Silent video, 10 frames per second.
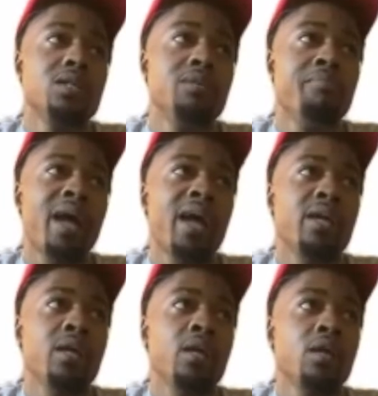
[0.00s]

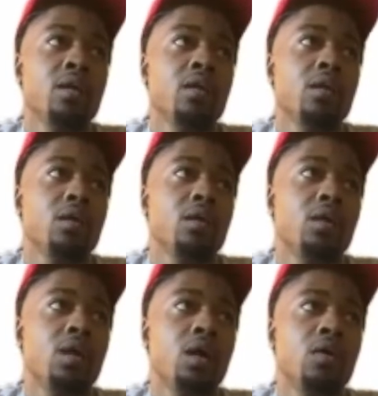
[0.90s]
Mackey,
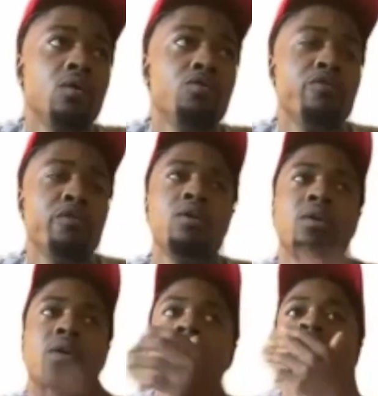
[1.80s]
our home field
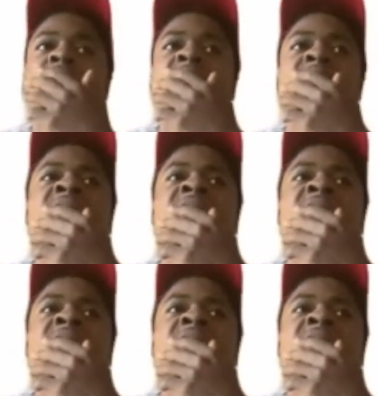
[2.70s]
in Nevada.